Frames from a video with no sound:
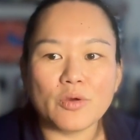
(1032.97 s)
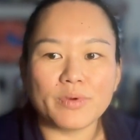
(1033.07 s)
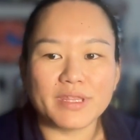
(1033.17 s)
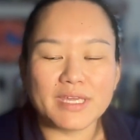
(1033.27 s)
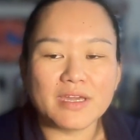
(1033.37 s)

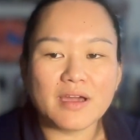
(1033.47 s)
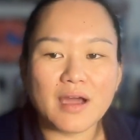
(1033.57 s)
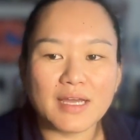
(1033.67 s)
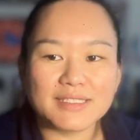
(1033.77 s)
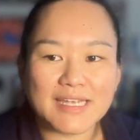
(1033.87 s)
with ink
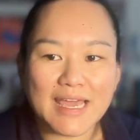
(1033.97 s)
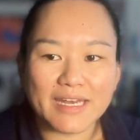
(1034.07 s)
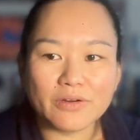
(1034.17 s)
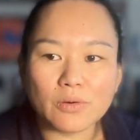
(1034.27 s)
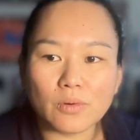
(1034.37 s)
cost
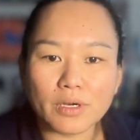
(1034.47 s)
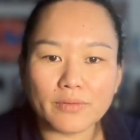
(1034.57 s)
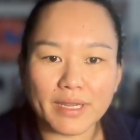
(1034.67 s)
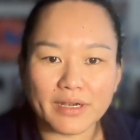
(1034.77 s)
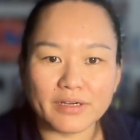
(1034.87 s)
N or
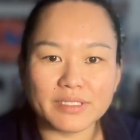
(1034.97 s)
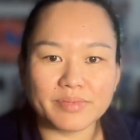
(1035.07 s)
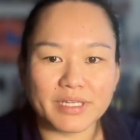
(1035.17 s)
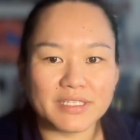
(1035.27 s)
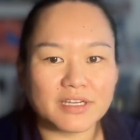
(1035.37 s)
greater to
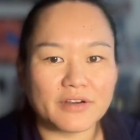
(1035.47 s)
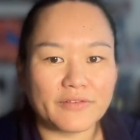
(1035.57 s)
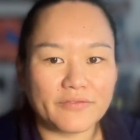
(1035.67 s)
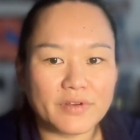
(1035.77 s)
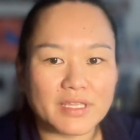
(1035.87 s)
play this card
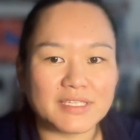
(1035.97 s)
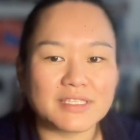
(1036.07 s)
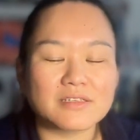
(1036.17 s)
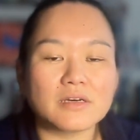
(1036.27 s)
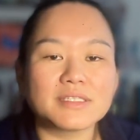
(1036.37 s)
for free. This
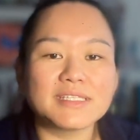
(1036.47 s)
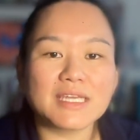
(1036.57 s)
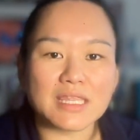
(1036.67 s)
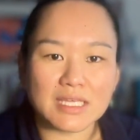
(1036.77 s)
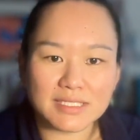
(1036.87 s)
is called
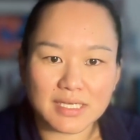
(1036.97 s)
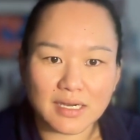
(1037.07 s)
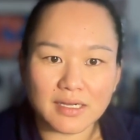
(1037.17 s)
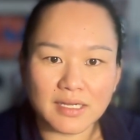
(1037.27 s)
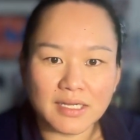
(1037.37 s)
singing the
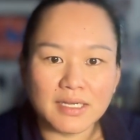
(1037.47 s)
song.